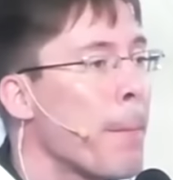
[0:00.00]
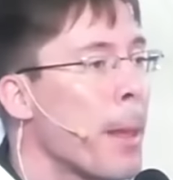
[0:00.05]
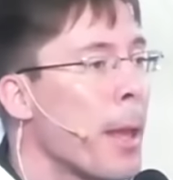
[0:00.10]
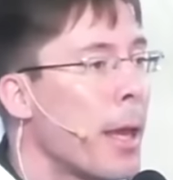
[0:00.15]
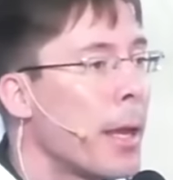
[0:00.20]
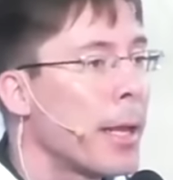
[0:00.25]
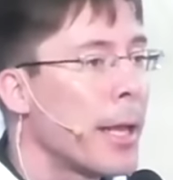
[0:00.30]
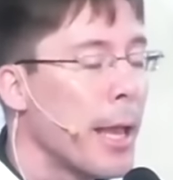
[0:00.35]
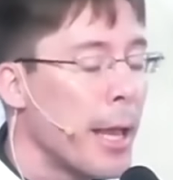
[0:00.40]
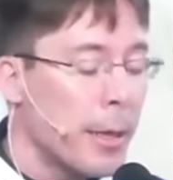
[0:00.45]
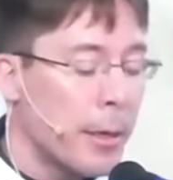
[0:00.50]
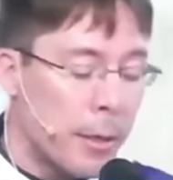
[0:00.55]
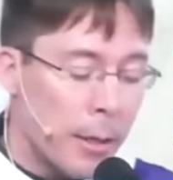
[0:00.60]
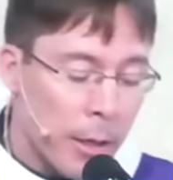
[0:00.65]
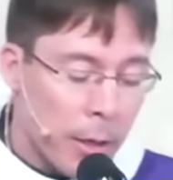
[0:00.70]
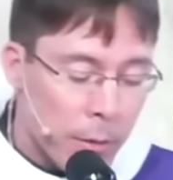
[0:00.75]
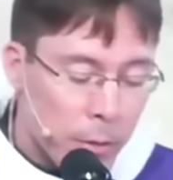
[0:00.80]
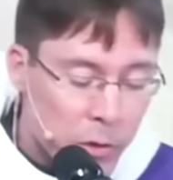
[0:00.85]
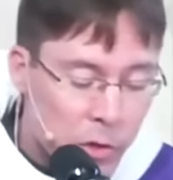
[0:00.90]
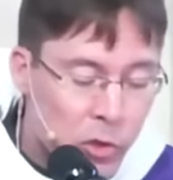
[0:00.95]
And again,
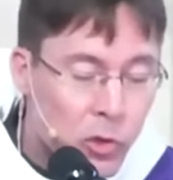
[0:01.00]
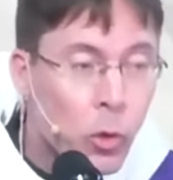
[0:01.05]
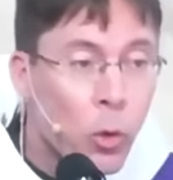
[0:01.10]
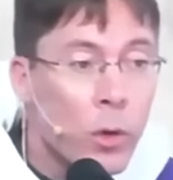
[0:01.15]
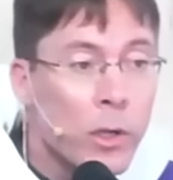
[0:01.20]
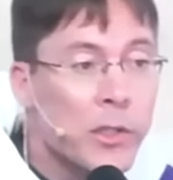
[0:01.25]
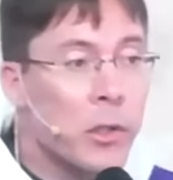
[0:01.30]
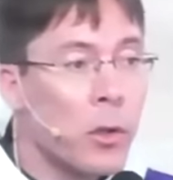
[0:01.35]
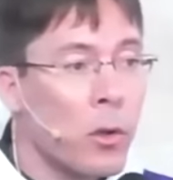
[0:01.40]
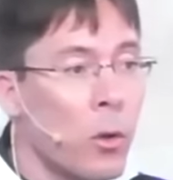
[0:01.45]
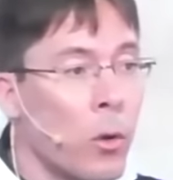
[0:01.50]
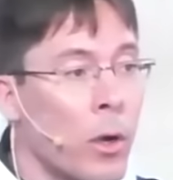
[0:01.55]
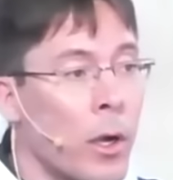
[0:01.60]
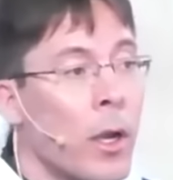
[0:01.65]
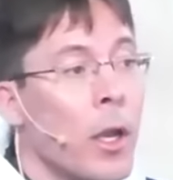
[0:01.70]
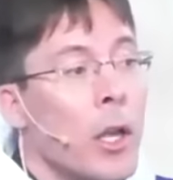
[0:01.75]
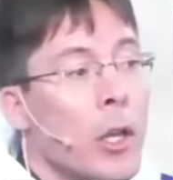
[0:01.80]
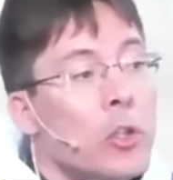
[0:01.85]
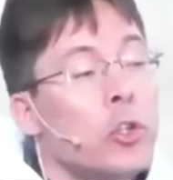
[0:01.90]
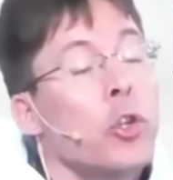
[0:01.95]
the stories galore.
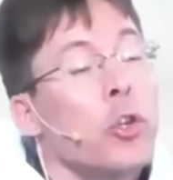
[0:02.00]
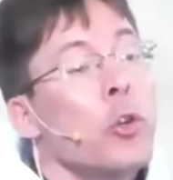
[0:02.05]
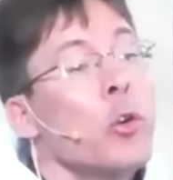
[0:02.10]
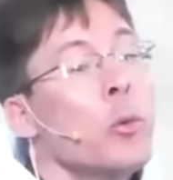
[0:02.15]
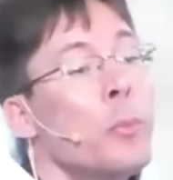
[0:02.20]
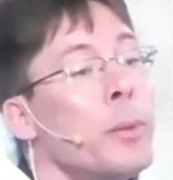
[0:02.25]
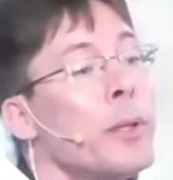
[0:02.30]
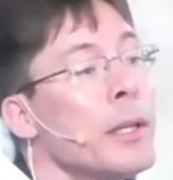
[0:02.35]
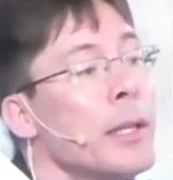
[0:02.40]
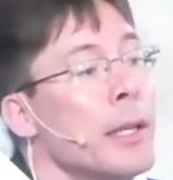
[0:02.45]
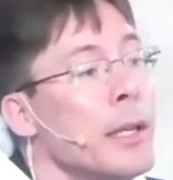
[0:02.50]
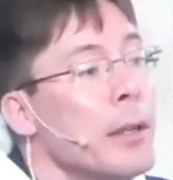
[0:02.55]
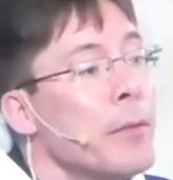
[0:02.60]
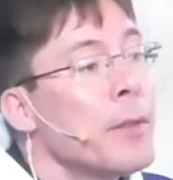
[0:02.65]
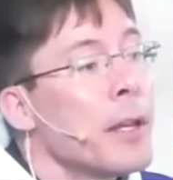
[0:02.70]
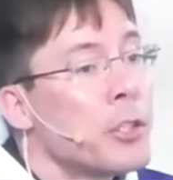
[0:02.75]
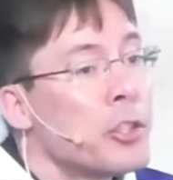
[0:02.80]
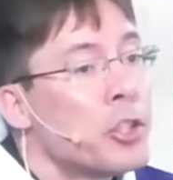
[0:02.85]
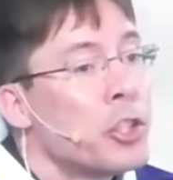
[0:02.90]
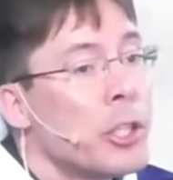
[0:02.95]
Do you believe
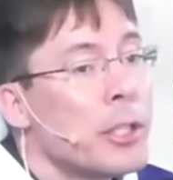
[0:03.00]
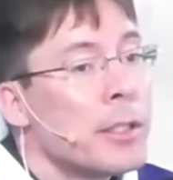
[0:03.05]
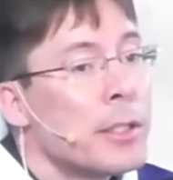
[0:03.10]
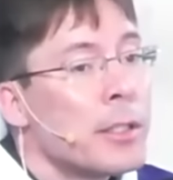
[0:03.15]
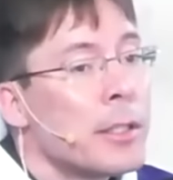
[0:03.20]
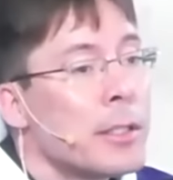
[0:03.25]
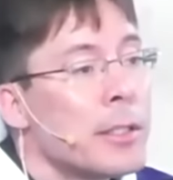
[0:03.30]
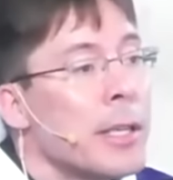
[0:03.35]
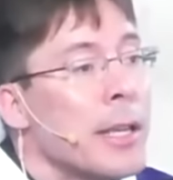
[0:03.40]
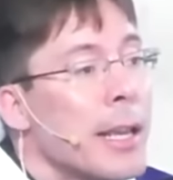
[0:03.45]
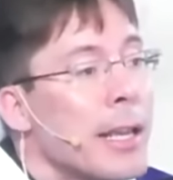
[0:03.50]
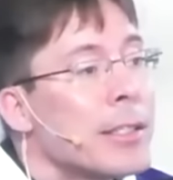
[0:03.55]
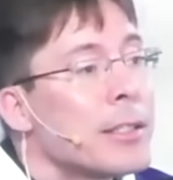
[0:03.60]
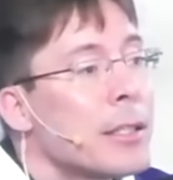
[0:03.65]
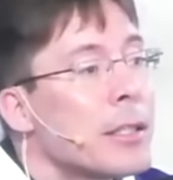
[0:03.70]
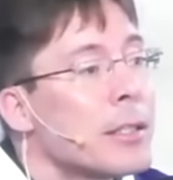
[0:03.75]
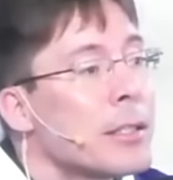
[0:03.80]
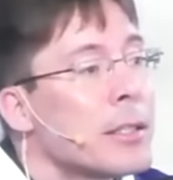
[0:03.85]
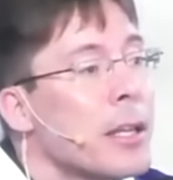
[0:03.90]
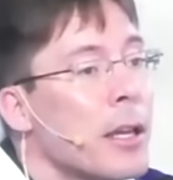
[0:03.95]
that Jesus is
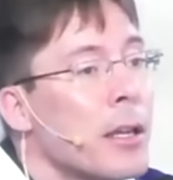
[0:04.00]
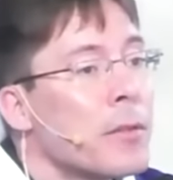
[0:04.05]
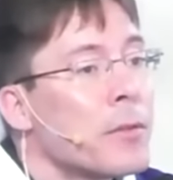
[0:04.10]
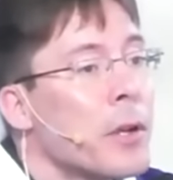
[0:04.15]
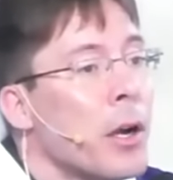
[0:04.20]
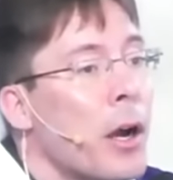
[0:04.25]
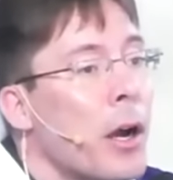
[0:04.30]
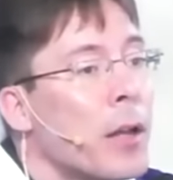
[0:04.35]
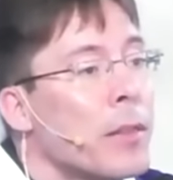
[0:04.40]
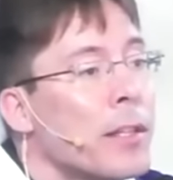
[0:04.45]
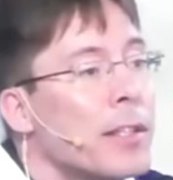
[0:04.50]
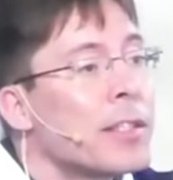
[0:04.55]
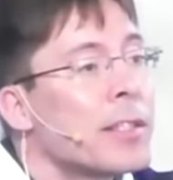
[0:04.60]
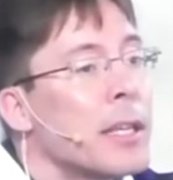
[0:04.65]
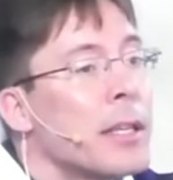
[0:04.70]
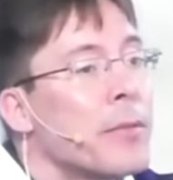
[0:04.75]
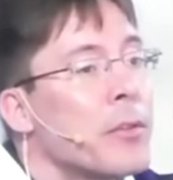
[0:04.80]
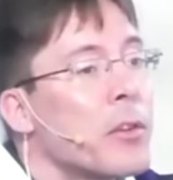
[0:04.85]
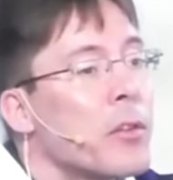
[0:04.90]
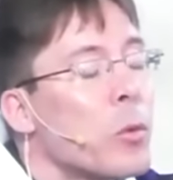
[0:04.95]
the Son of God, the
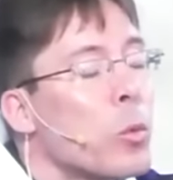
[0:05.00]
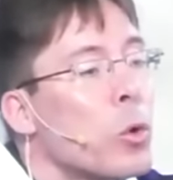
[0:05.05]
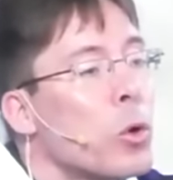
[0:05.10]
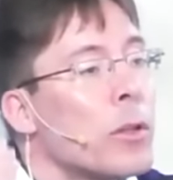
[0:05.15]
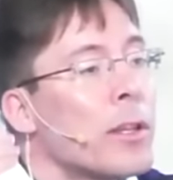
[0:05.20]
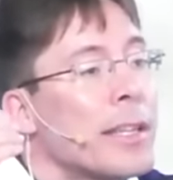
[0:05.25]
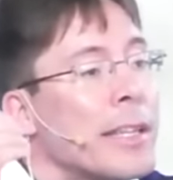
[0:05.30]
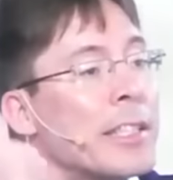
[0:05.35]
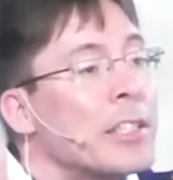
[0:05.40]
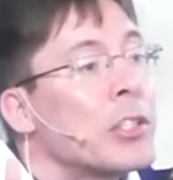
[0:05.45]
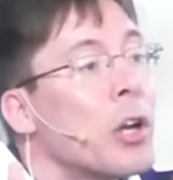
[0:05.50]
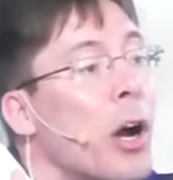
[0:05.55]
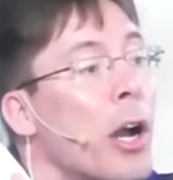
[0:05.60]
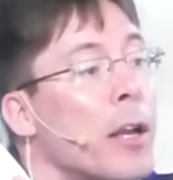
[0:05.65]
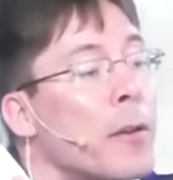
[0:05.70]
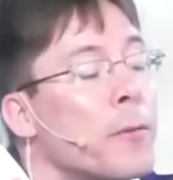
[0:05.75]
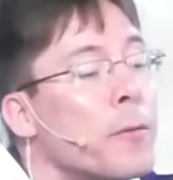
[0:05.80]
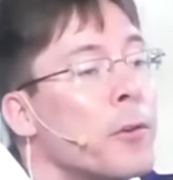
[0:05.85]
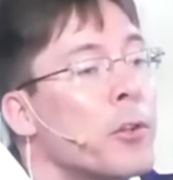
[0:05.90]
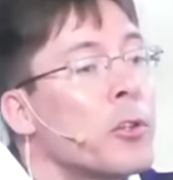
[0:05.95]
Savior of the world, that He
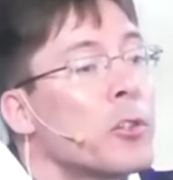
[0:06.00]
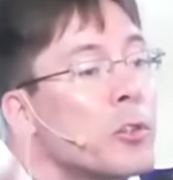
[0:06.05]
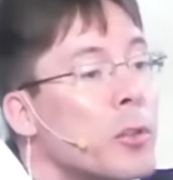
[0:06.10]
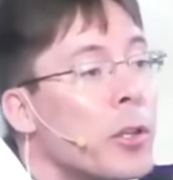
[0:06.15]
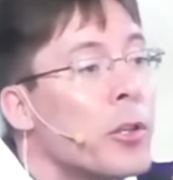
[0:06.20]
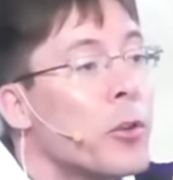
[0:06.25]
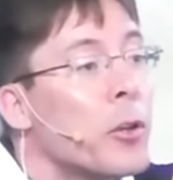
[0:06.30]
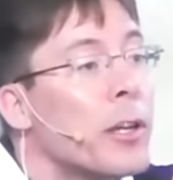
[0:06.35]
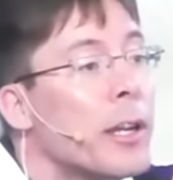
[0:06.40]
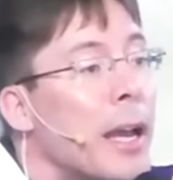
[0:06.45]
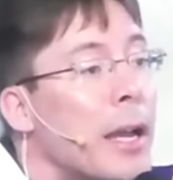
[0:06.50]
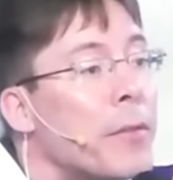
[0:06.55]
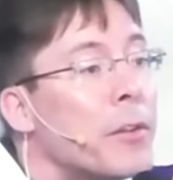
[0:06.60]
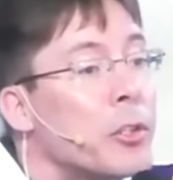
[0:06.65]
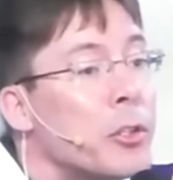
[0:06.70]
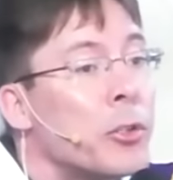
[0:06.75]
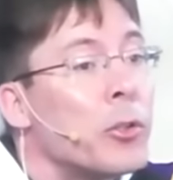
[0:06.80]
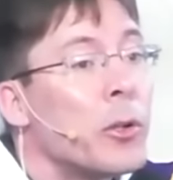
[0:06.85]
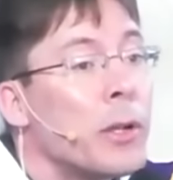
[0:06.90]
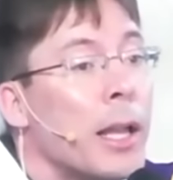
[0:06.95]
died for you so that you could have
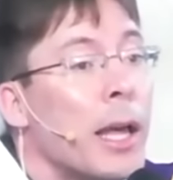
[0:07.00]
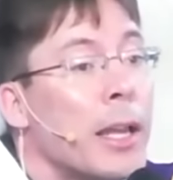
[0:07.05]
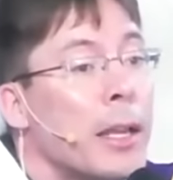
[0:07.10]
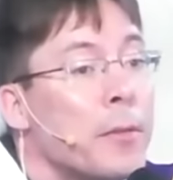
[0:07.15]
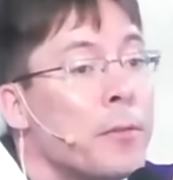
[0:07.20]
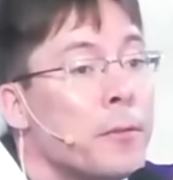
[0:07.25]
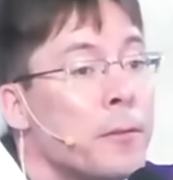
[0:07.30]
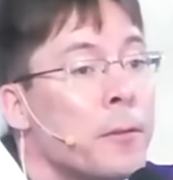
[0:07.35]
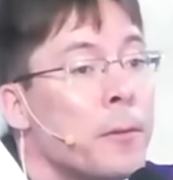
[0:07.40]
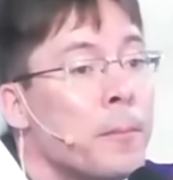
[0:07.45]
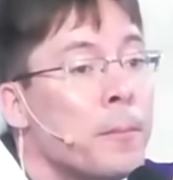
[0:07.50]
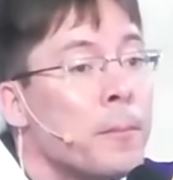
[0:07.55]
eternal life?